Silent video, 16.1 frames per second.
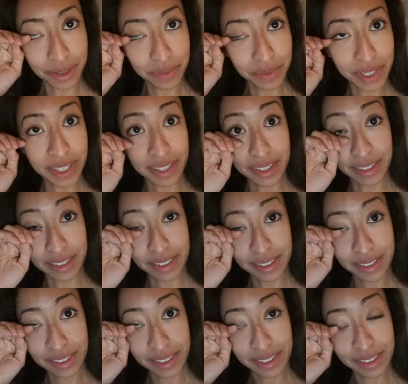man.
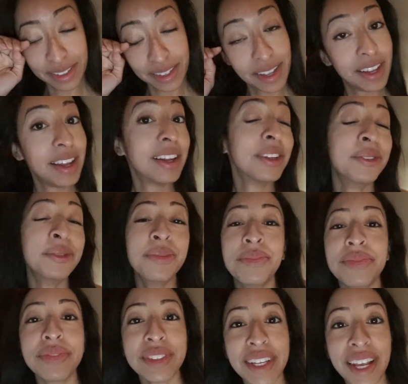
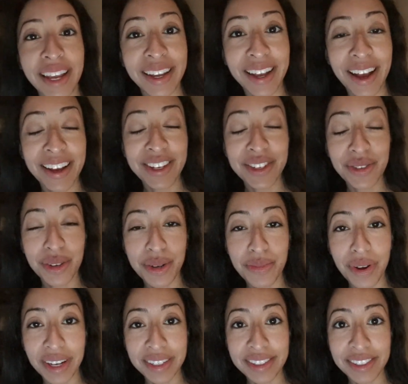Hey guys, welcome
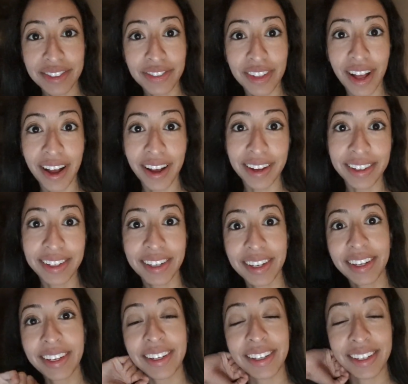back to the vlog.
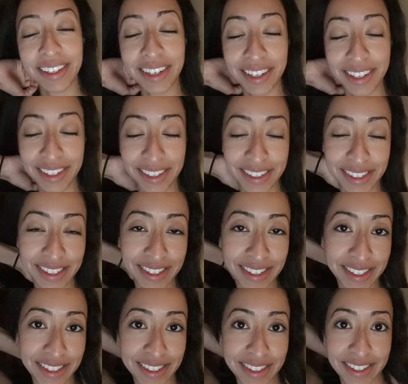It
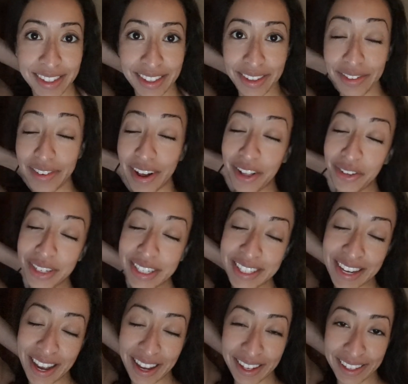is the following
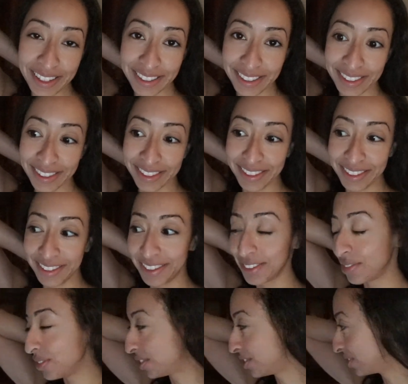day,
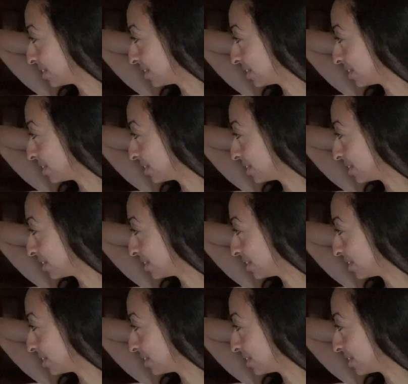which